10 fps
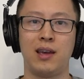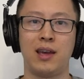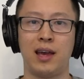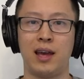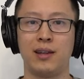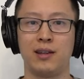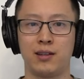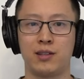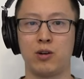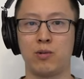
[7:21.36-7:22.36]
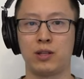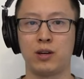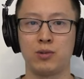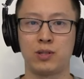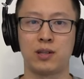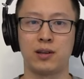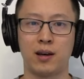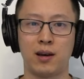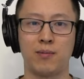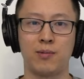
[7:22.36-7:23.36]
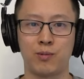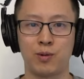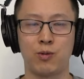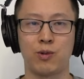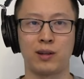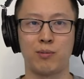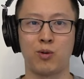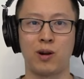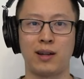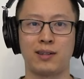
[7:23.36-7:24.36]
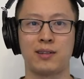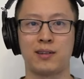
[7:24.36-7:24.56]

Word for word: And so with those, um, you're looking more at